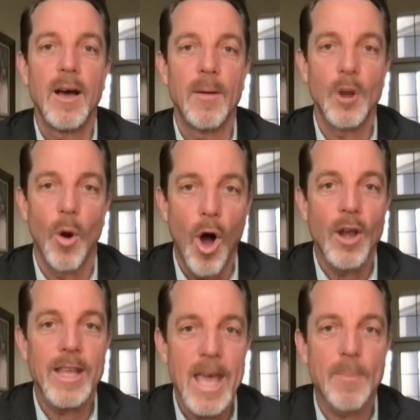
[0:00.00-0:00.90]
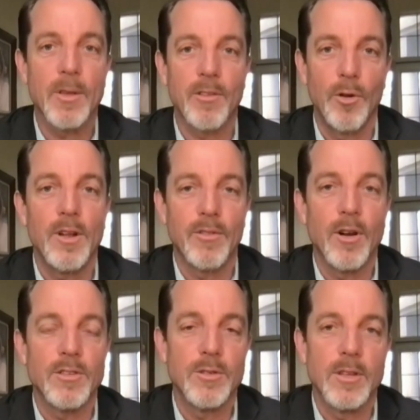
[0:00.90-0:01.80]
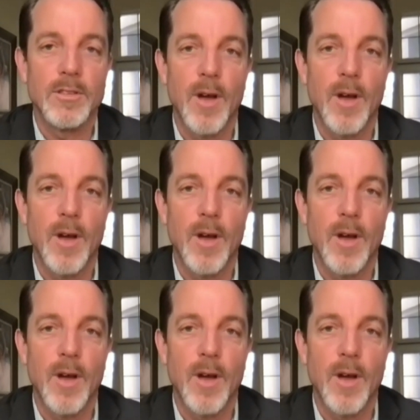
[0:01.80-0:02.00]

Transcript: on-campus learning for our students.